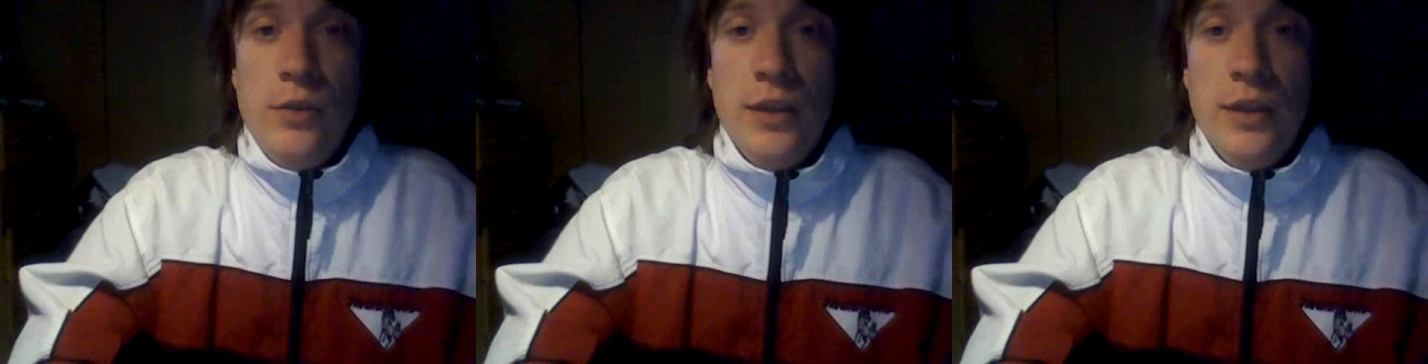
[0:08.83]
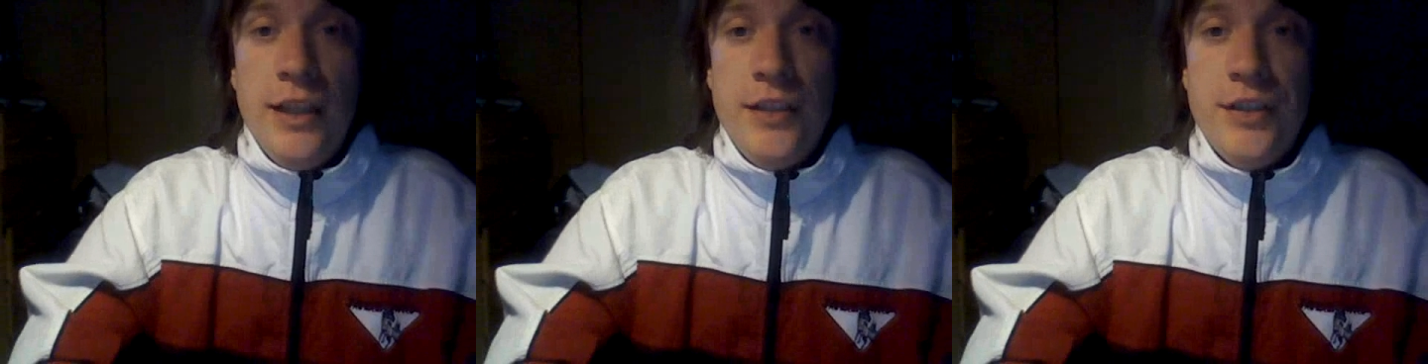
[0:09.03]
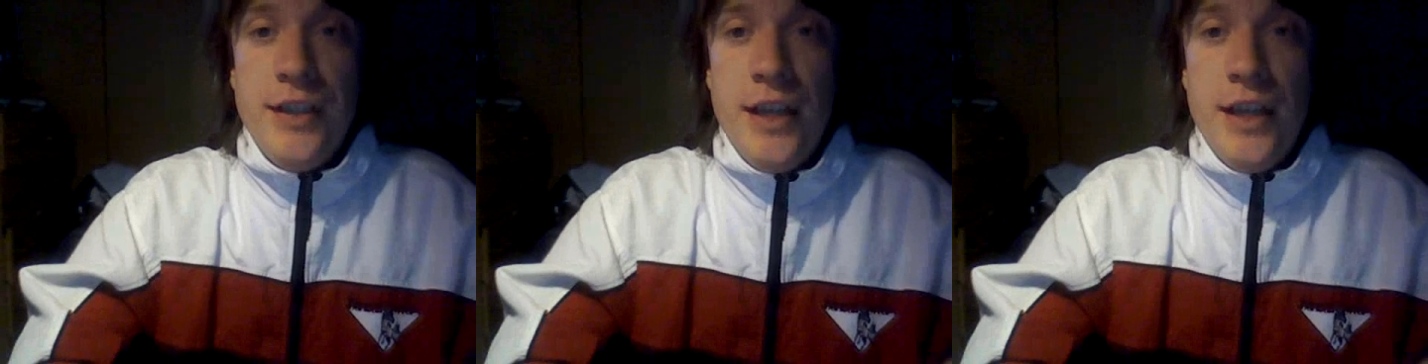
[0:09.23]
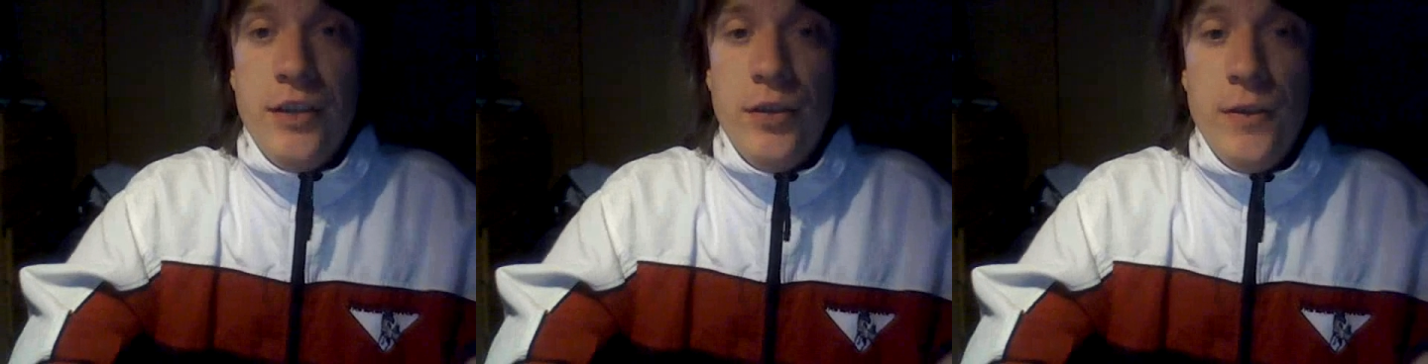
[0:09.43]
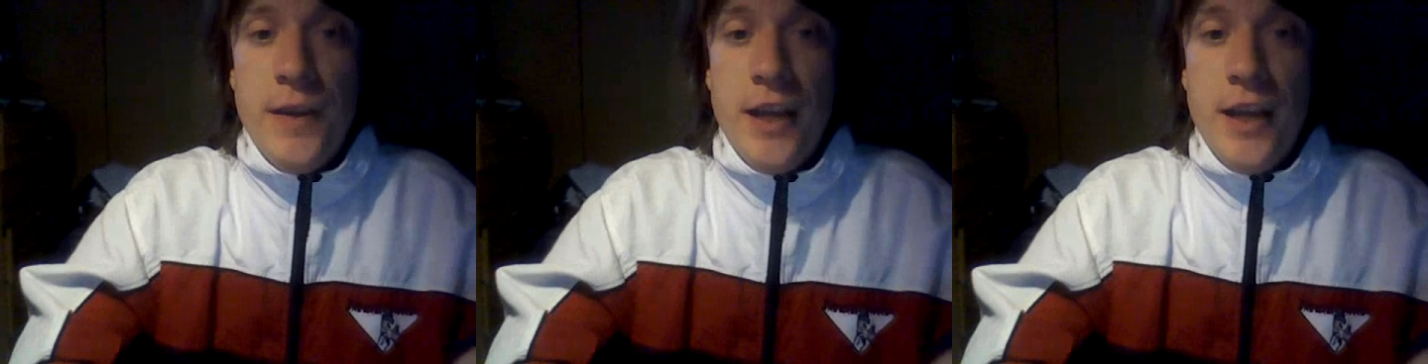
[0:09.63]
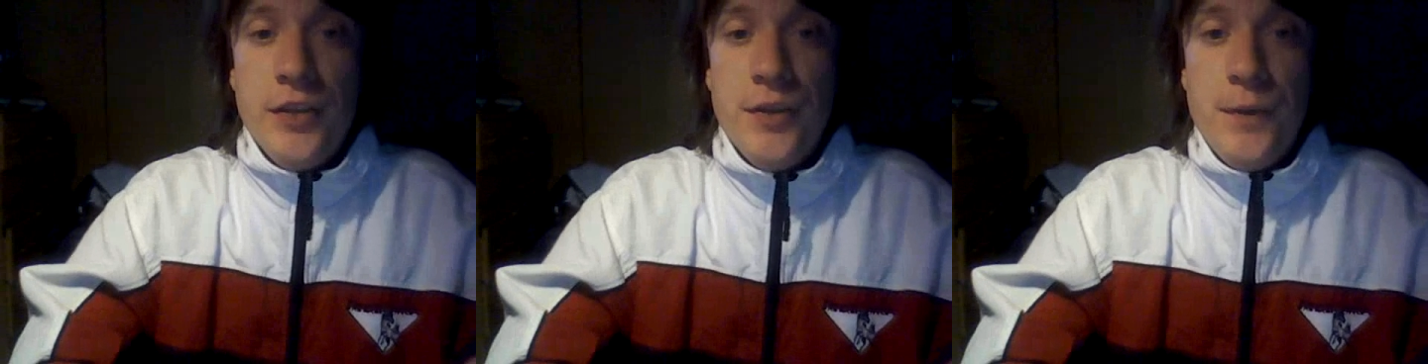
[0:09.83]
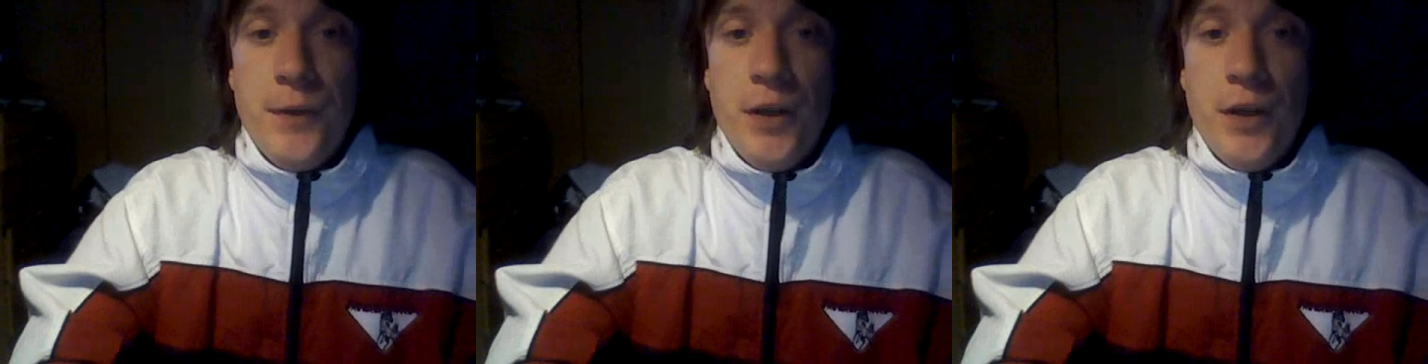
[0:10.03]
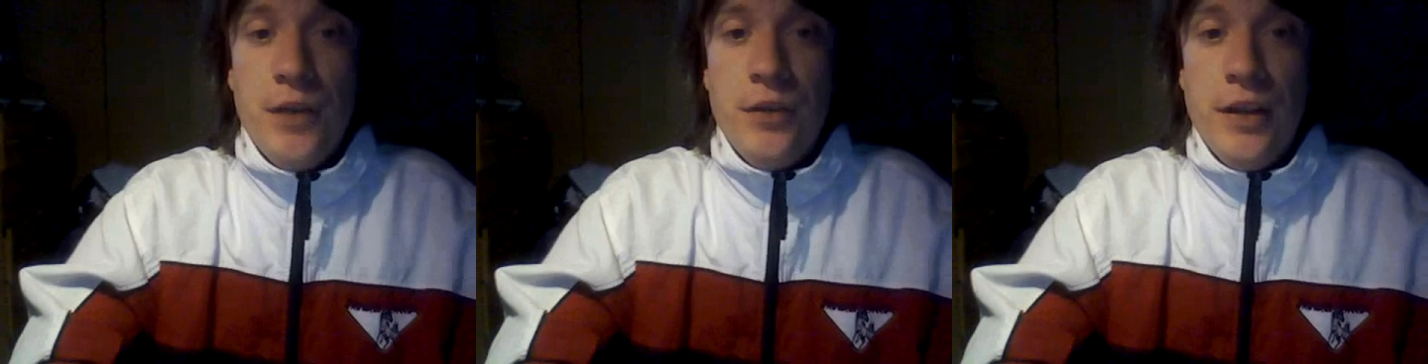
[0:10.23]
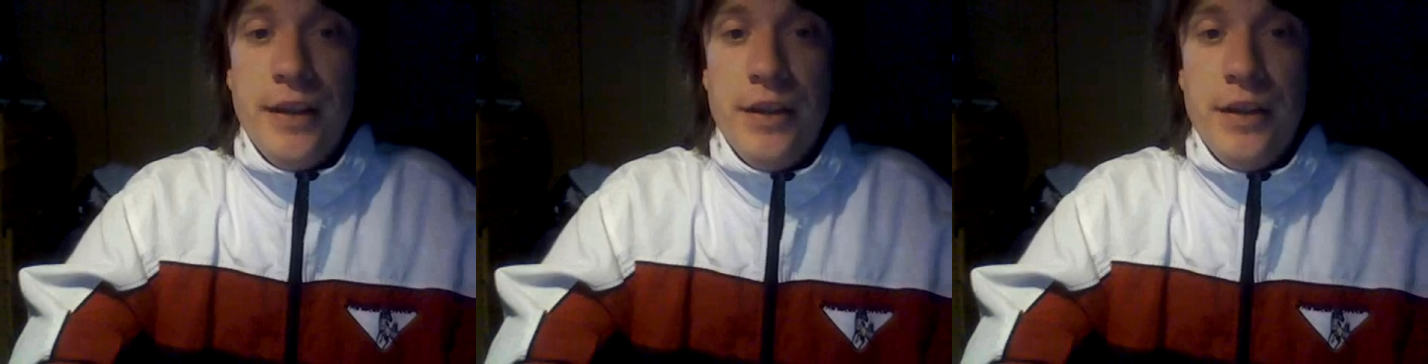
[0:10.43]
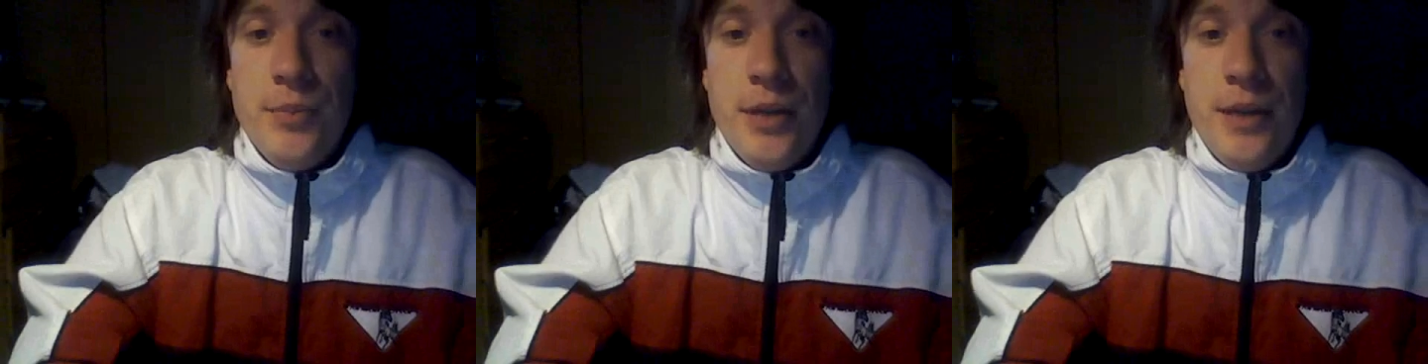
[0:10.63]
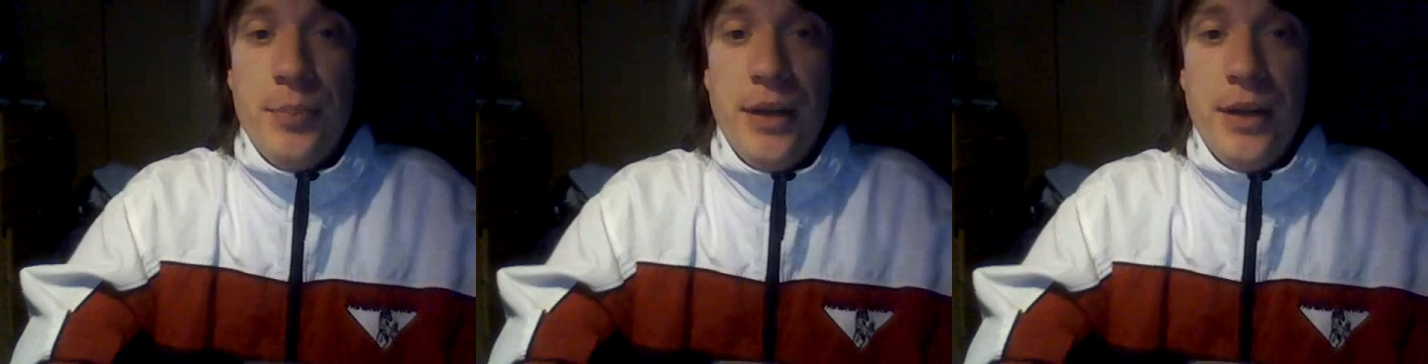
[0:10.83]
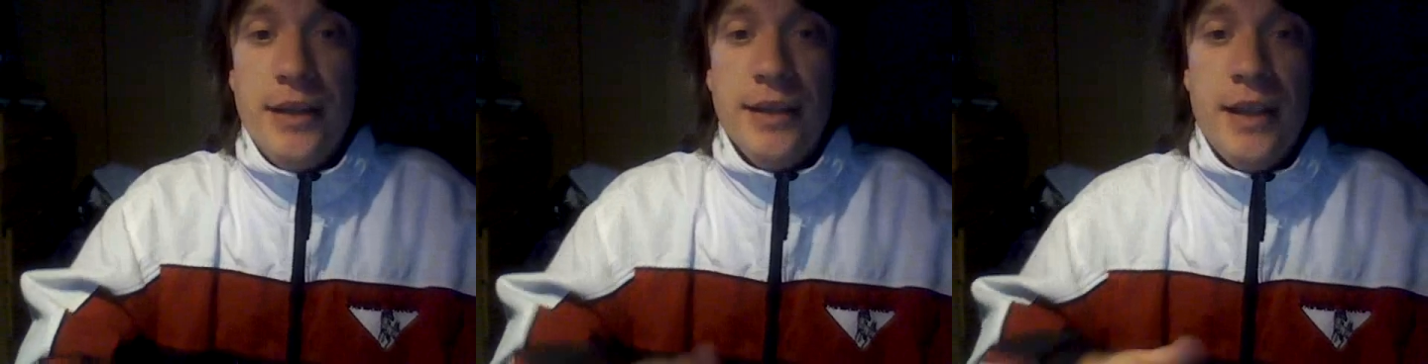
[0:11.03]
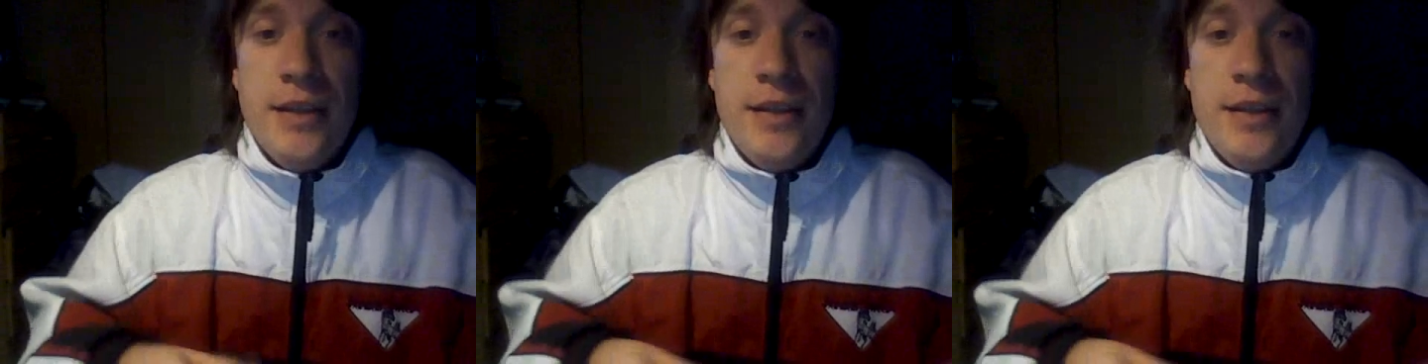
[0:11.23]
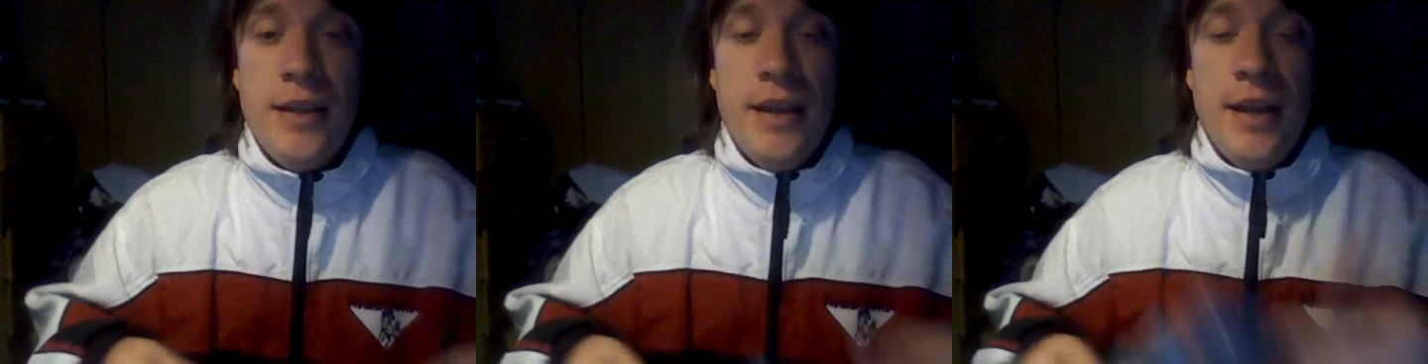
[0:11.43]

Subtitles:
released in the year 2005, directed by Brett Leonard,